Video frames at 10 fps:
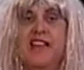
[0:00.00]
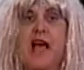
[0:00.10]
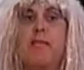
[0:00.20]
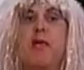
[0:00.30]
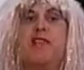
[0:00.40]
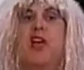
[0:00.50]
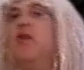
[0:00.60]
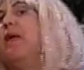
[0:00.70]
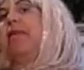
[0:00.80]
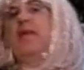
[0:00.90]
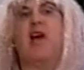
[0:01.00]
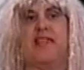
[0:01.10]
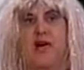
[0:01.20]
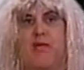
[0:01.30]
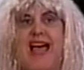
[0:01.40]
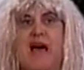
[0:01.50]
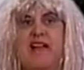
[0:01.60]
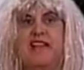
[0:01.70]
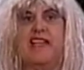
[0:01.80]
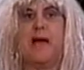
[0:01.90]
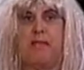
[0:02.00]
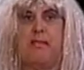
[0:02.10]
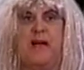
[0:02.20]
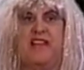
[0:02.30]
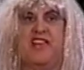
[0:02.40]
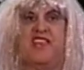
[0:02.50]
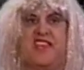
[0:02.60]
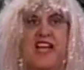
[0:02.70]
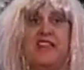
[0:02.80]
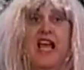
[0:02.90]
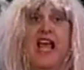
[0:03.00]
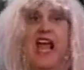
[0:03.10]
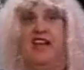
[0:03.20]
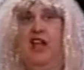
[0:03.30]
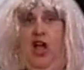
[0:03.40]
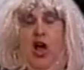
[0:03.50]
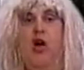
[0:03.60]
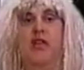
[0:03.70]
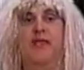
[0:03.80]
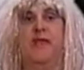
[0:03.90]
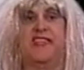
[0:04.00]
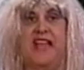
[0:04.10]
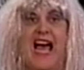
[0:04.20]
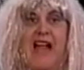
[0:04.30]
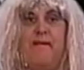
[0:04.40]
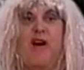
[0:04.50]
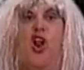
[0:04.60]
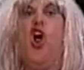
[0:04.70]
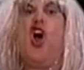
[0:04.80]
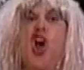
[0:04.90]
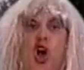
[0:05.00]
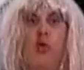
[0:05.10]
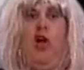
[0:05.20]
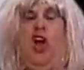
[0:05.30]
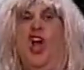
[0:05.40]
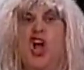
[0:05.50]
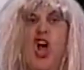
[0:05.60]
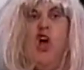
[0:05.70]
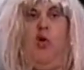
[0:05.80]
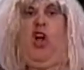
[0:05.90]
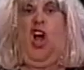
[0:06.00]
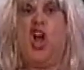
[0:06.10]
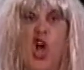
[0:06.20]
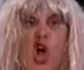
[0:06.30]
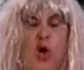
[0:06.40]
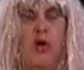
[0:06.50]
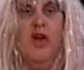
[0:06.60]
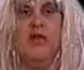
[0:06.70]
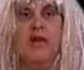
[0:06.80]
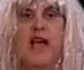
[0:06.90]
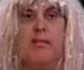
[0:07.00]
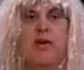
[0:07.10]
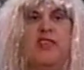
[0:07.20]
Number two, that's because O'Reilly's a yuppie piece of shit. And uh, Seinfeld, ooh, ooh, ooh, for number